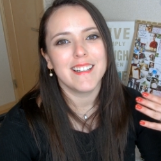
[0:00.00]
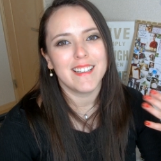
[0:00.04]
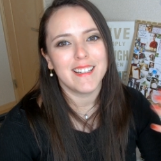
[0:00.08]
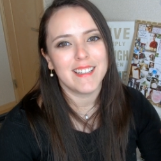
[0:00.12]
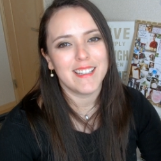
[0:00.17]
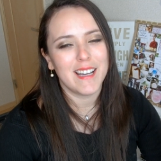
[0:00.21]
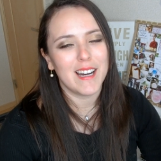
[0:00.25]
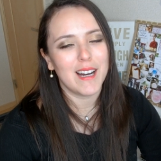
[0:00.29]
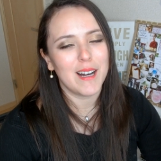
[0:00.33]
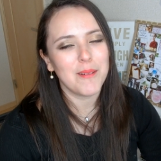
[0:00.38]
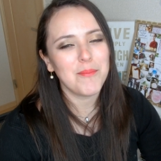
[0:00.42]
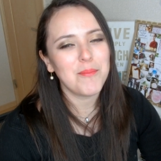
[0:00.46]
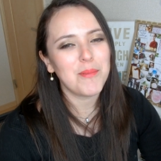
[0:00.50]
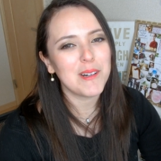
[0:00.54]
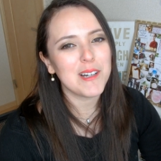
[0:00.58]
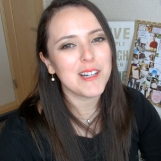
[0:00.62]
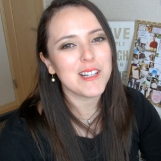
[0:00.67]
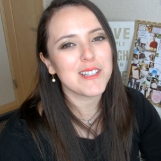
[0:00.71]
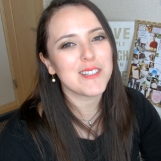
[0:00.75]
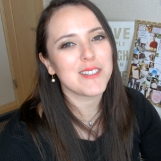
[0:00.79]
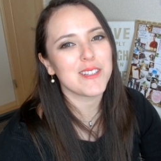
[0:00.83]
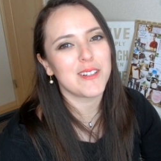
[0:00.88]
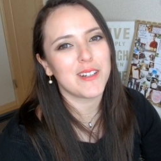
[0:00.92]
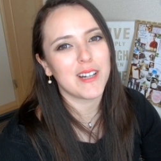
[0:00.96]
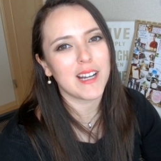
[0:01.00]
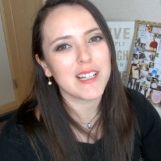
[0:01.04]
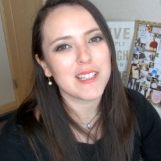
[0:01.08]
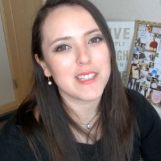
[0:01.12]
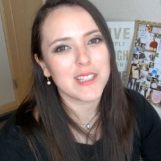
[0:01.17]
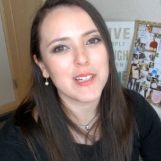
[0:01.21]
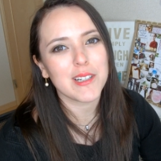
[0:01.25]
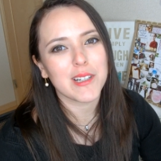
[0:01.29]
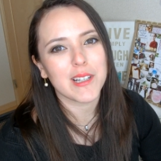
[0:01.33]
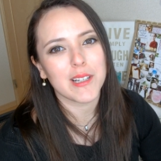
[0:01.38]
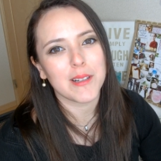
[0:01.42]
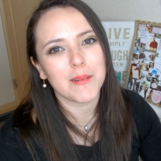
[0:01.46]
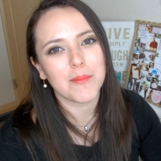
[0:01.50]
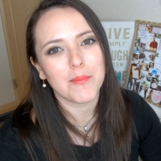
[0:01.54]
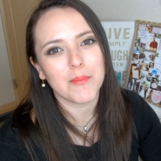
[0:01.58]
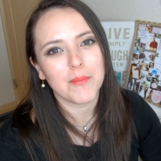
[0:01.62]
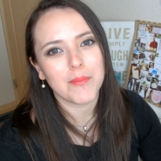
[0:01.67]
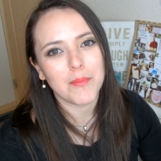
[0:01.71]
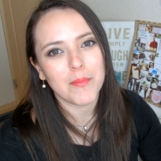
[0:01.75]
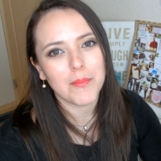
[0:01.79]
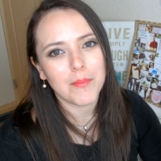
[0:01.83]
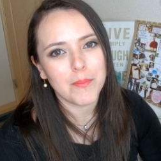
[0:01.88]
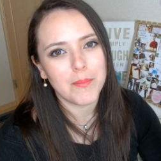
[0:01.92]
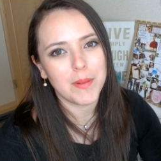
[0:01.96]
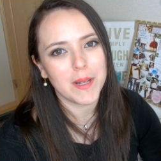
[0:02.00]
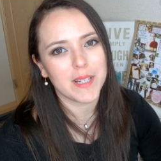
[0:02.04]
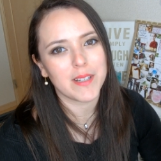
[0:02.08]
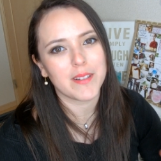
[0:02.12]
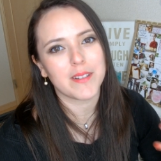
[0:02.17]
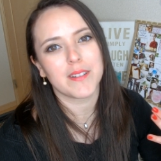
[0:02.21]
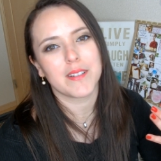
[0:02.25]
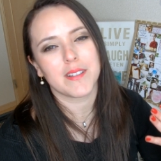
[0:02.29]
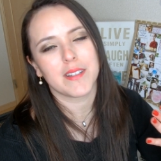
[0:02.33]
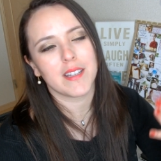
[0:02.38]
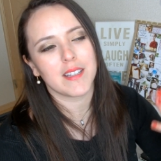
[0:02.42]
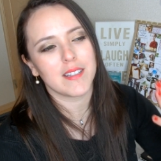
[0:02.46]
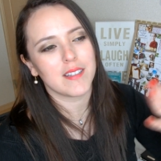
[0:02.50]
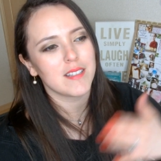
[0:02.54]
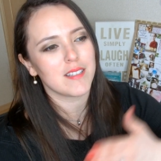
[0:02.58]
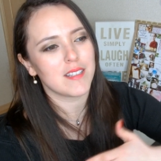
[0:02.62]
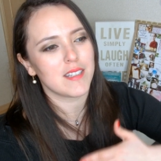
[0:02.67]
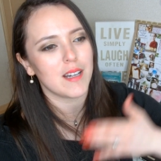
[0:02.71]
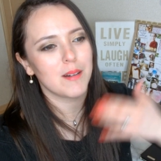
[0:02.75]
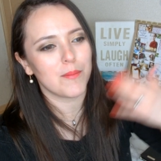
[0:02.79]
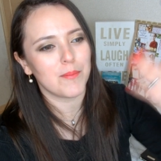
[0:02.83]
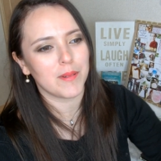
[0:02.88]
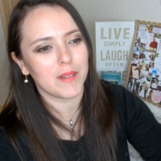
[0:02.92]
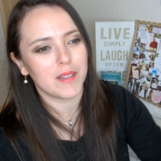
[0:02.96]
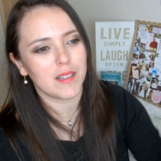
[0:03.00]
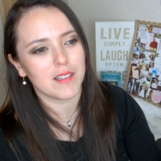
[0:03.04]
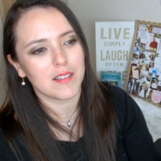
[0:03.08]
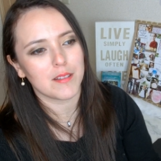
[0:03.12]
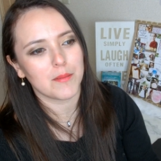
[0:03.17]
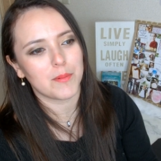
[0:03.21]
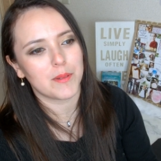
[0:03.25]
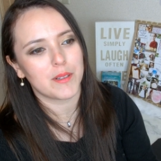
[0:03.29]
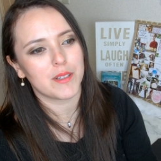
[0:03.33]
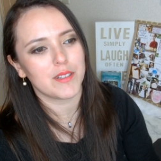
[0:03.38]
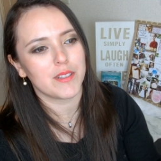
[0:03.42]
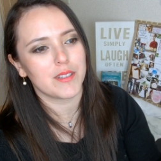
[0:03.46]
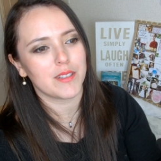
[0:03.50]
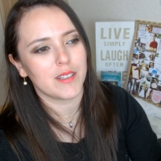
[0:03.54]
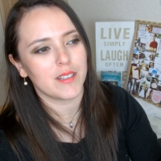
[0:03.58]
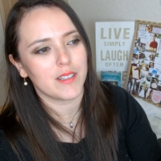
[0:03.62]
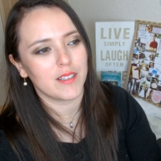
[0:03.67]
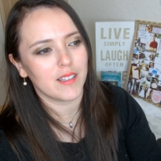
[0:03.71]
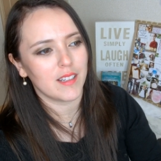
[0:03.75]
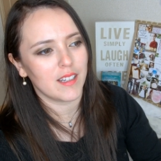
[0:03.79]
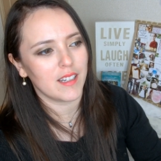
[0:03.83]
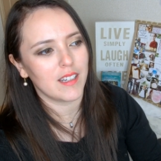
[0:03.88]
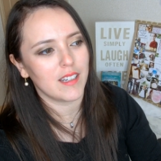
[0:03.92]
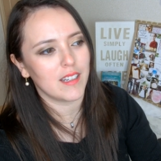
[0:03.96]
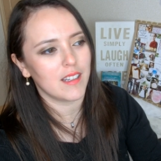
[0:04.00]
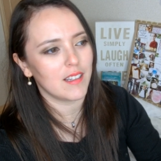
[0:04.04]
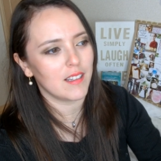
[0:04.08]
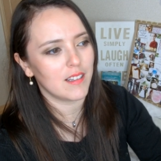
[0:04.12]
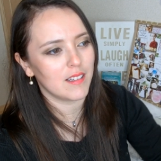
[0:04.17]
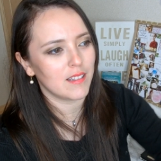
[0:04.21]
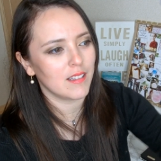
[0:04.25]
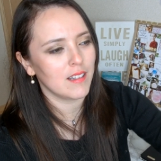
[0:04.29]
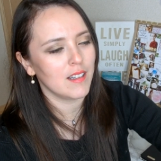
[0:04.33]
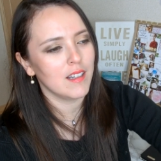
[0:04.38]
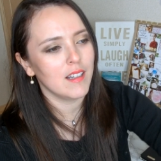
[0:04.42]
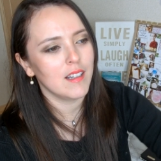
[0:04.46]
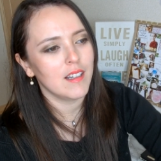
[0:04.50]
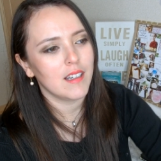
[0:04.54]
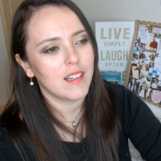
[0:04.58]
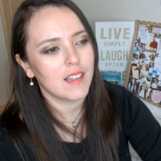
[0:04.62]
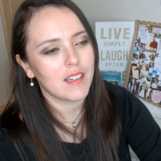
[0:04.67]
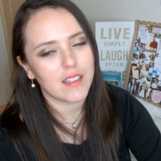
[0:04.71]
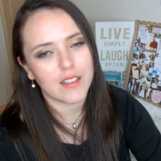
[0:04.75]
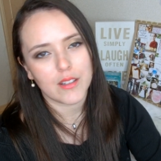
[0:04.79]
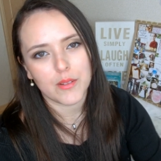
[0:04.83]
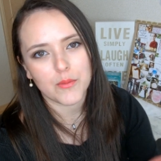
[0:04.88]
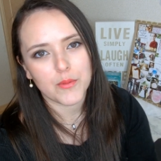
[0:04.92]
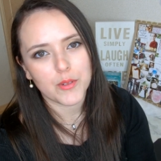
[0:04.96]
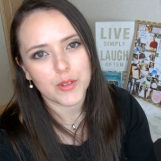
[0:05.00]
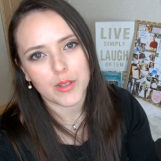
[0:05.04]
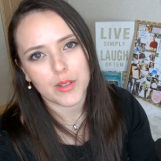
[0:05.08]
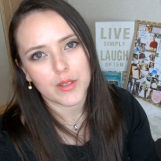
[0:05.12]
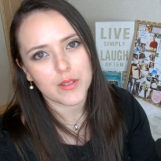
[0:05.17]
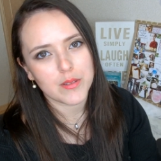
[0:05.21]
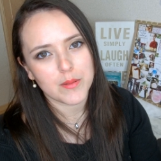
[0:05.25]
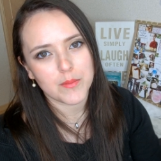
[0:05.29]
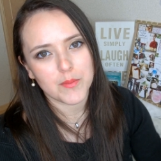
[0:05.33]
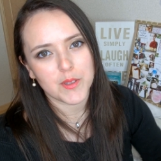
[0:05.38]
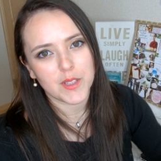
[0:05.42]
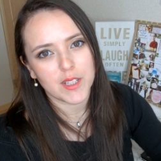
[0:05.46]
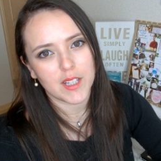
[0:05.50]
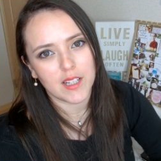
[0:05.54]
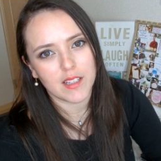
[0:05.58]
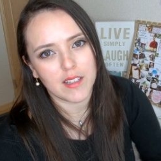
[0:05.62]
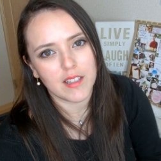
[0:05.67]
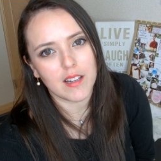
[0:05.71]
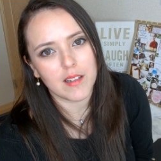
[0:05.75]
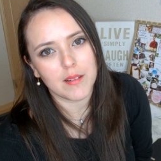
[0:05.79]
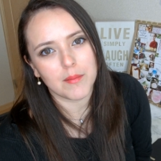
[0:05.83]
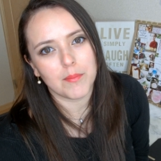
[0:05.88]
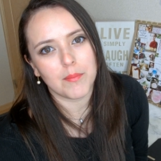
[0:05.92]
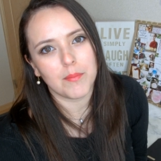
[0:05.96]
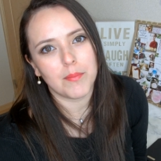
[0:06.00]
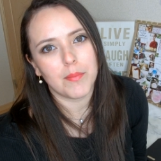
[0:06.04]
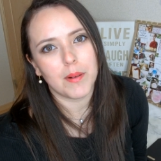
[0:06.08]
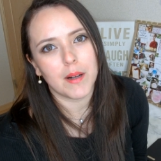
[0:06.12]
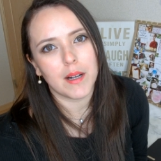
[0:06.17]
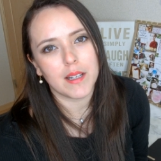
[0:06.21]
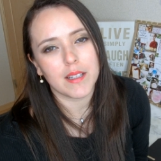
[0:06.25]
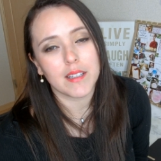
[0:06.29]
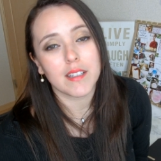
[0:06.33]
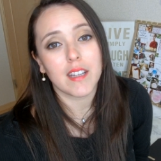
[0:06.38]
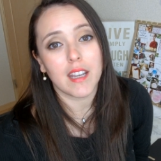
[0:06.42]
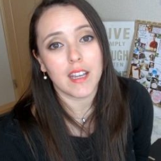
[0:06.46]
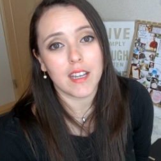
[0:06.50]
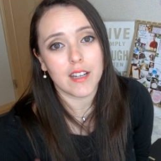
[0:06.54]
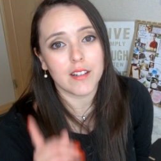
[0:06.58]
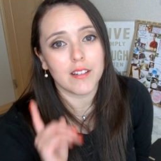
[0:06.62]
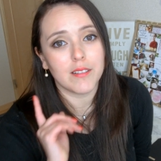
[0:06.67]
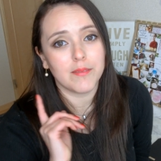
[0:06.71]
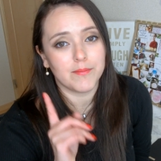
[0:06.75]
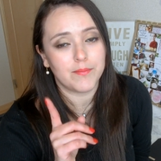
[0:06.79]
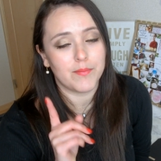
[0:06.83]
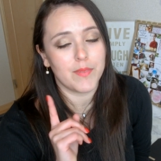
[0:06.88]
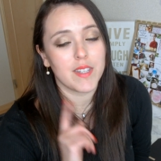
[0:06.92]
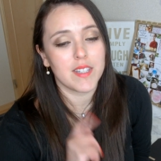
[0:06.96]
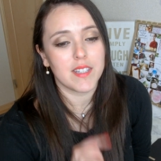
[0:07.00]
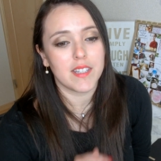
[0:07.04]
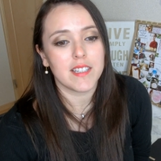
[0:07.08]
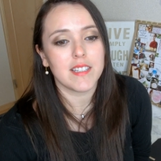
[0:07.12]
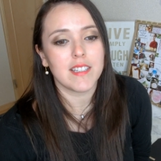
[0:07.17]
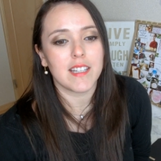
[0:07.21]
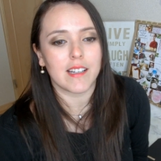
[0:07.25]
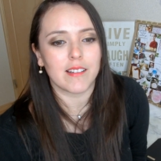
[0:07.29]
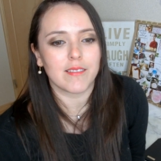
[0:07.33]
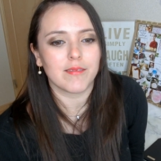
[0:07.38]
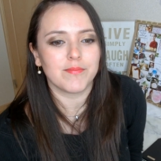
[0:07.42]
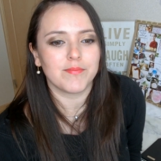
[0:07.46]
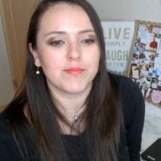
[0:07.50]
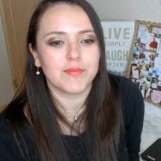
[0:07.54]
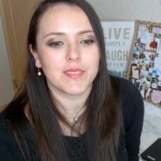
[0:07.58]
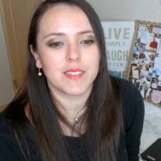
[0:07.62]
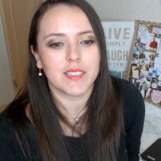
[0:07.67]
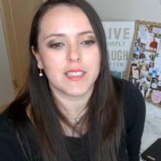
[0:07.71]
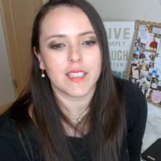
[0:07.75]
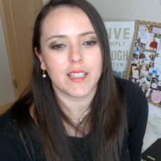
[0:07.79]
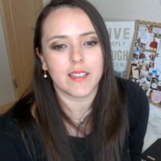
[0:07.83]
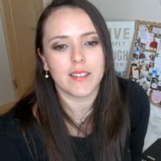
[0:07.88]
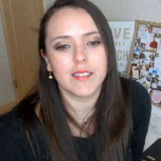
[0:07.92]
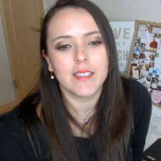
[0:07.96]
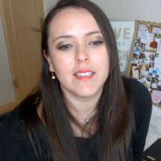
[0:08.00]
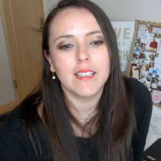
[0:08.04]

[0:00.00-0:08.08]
yeah, I'm pretty sure I took it better than the Japanese person in in a work something like that but Keigo it's the same so